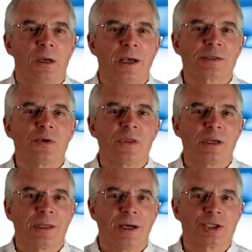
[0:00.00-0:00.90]
A
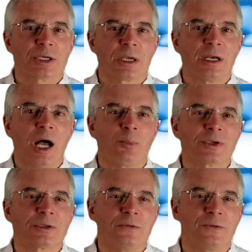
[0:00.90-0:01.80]
soothing touch can help
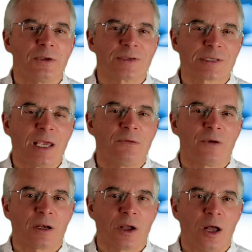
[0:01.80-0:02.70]
us to feel
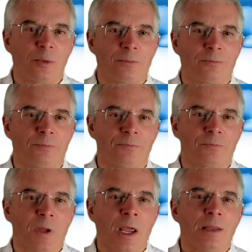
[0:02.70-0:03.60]
safe and calm.
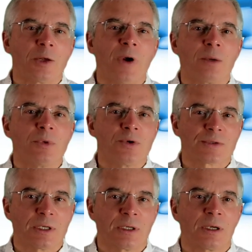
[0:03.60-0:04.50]
The right
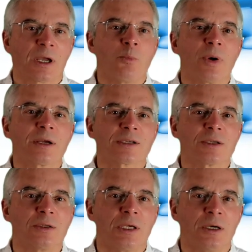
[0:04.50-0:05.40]
music can bring us
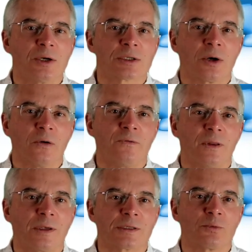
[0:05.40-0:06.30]
to tears or
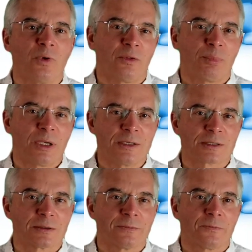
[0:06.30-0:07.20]
fill us with
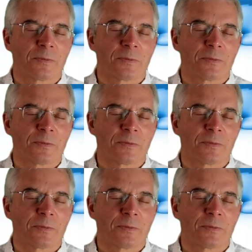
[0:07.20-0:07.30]
peace.